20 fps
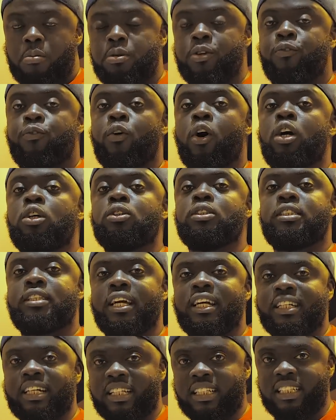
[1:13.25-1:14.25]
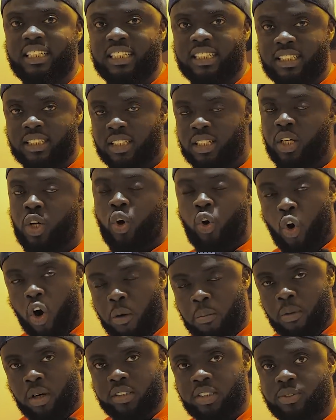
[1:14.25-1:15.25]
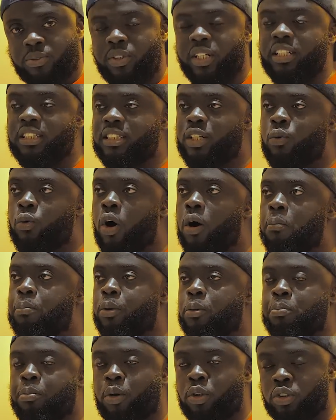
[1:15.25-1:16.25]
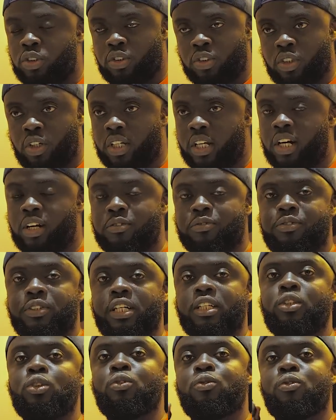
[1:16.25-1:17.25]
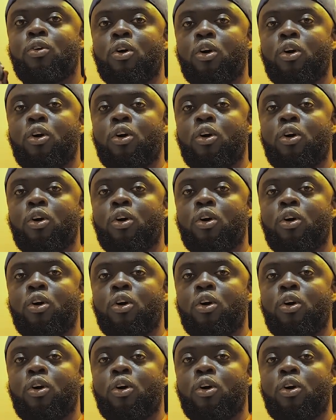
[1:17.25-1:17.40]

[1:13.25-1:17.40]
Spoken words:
before you take a knee, come out, ring the one proposed to your girlfriend.